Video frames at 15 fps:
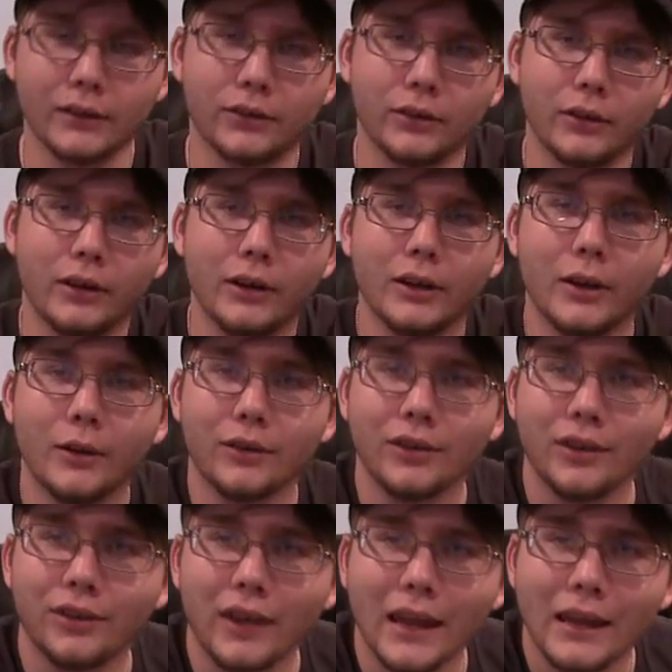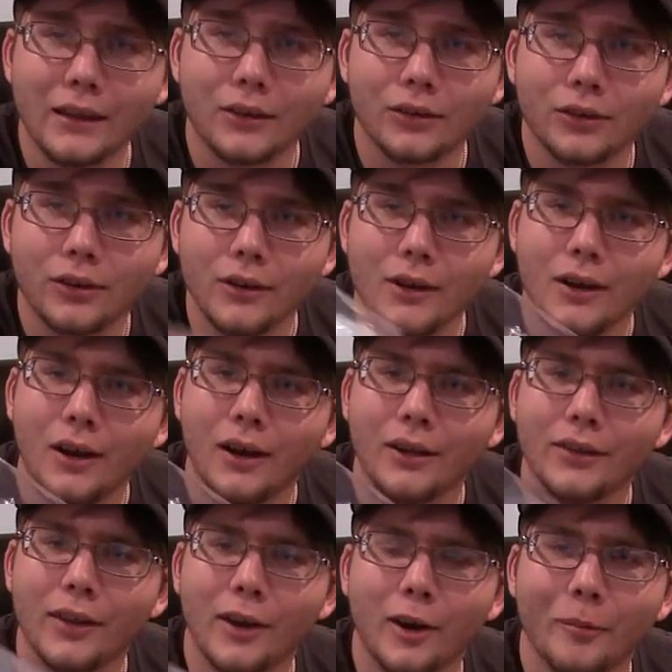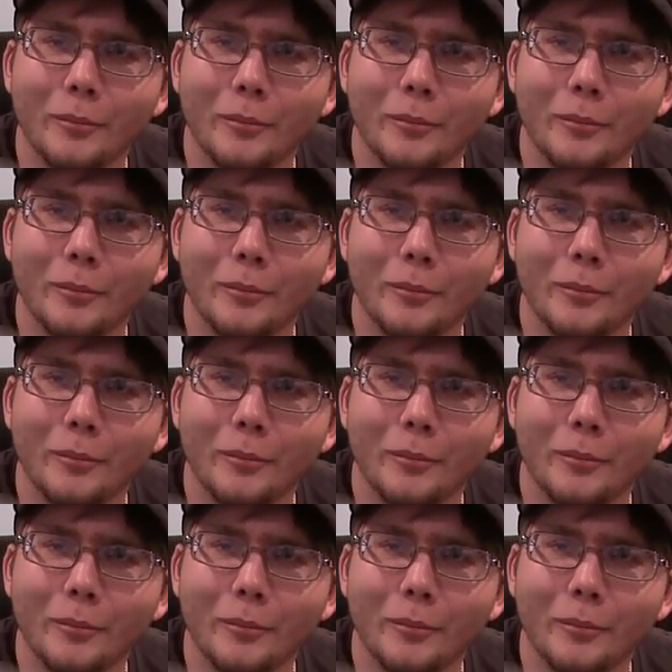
So there you go. It says ants on there.